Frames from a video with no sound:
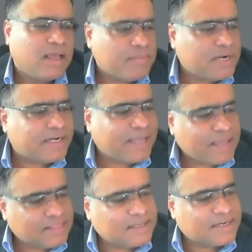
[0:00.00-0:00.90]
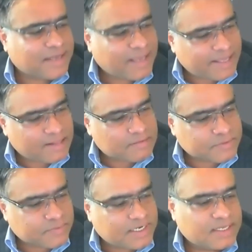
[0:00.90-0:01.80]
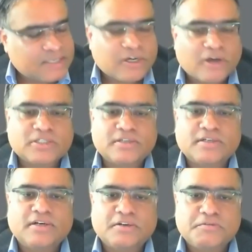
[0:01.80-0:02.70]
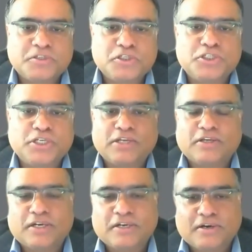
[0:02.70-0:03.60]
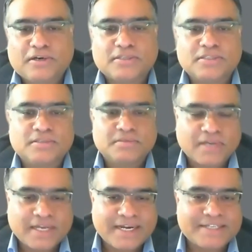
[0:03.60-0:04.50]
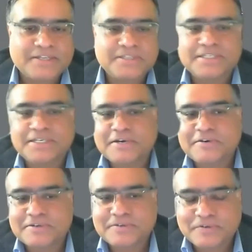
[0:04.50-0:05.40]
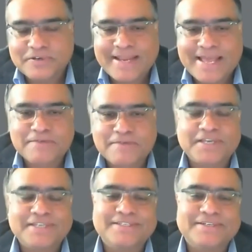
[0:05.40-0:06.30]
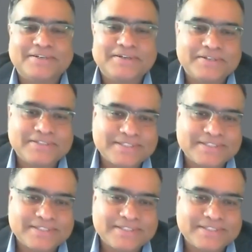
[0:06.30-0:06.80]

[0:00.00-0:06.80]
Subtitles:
I mean, I think it helps when a doctor or a physician or a nurse greets us in our own language or...